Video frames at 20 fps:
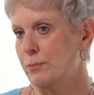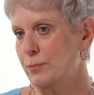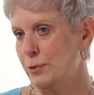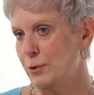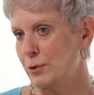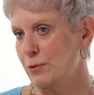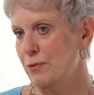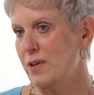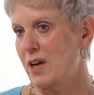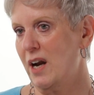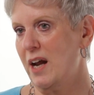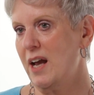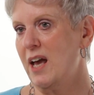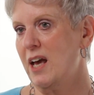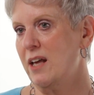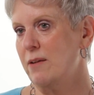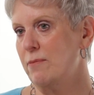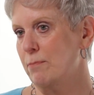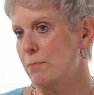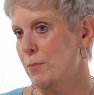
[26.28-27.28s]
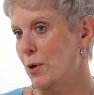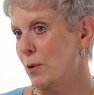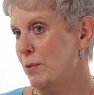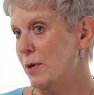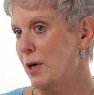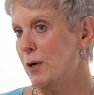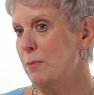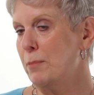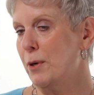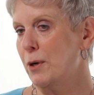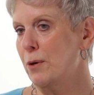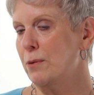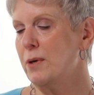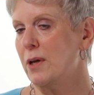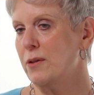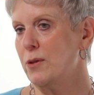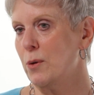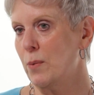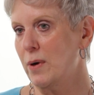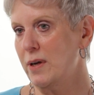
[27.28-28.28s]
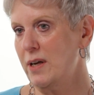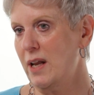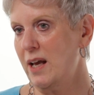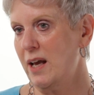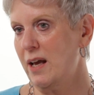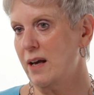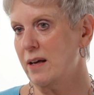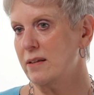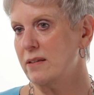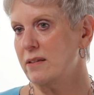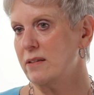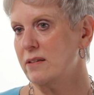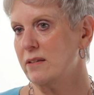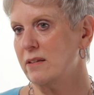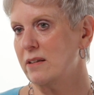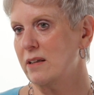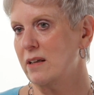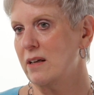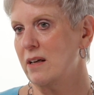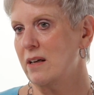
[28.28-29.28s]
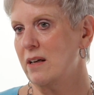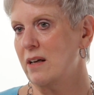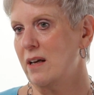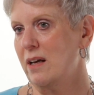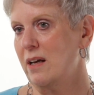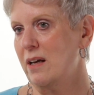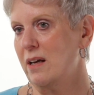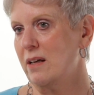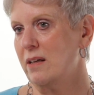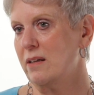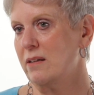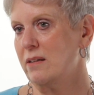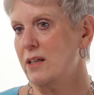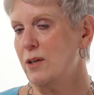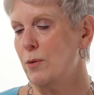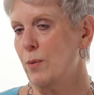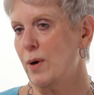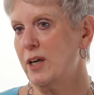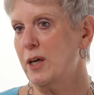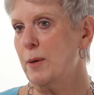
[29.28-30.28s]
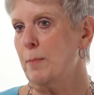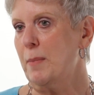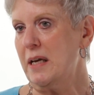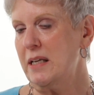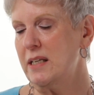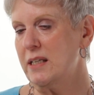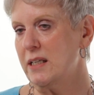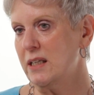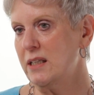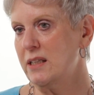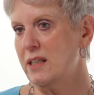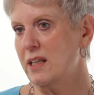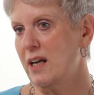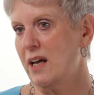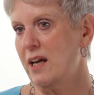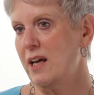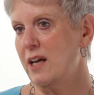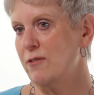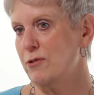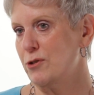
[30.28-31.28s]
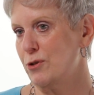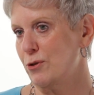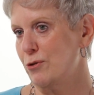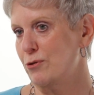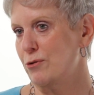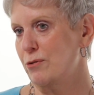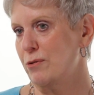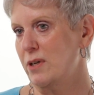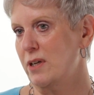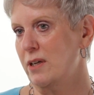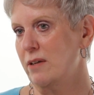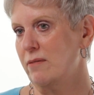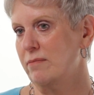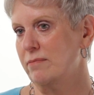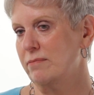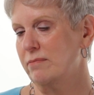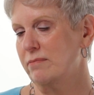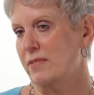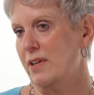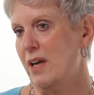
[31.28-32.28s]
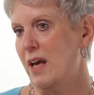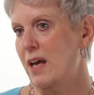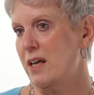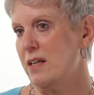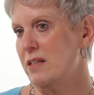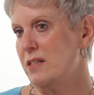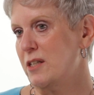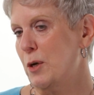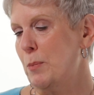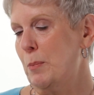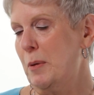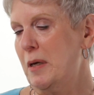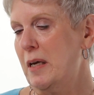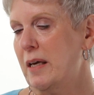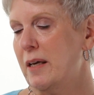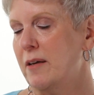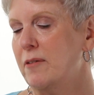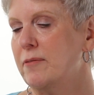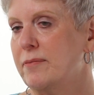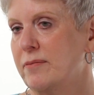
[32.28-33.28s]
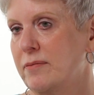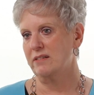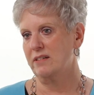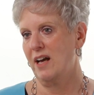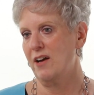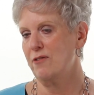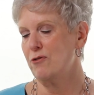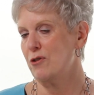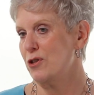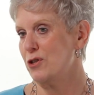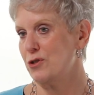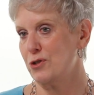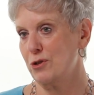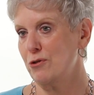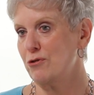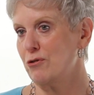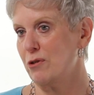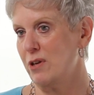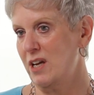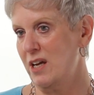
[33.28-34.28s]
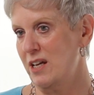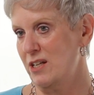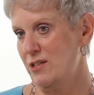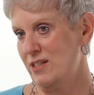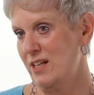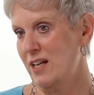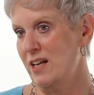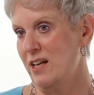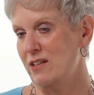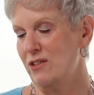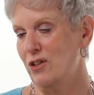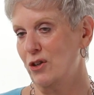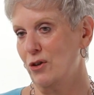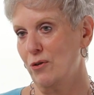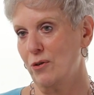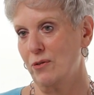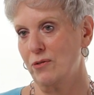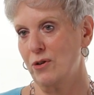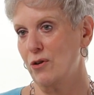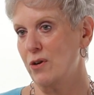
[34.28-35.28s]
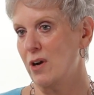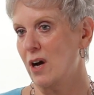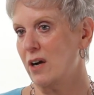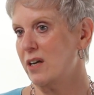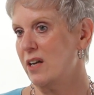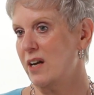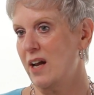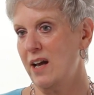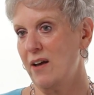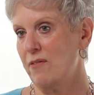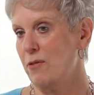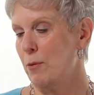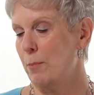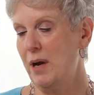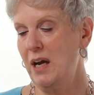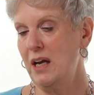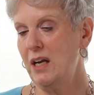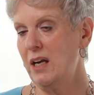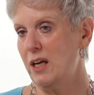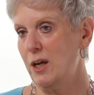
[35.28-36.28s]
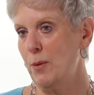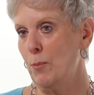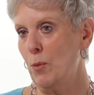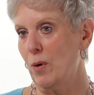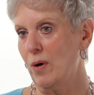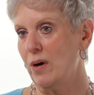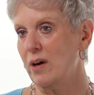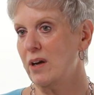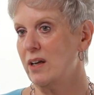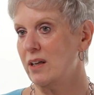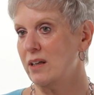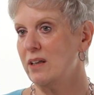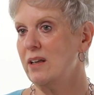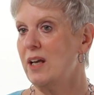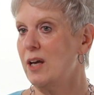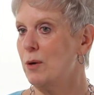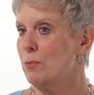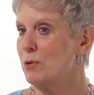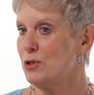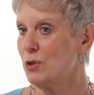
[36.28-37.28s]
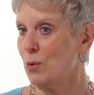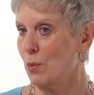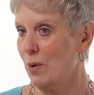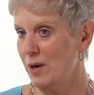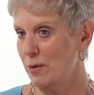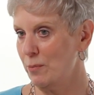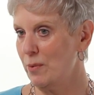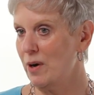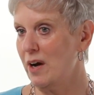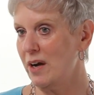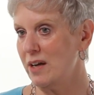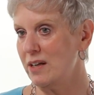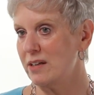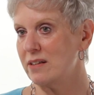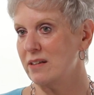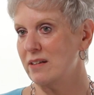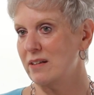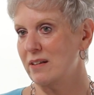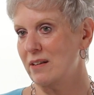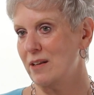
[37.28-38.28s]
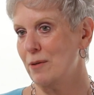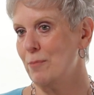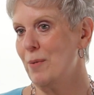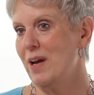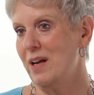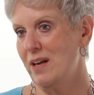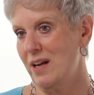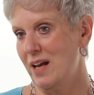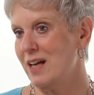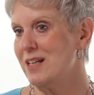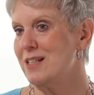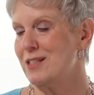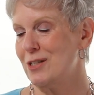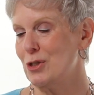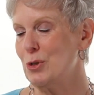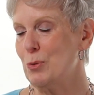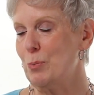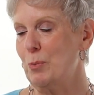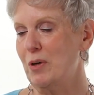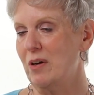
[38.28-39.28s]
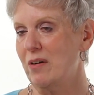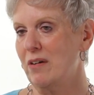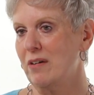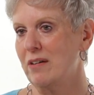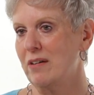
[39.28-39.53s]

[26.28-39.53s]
proved that I had bone on the one hand, and he recommended that I have surgery ASAP. After the surgery, he said, you know, you're not going to have the pain anymore, and he was quite right. The pain has disappeared.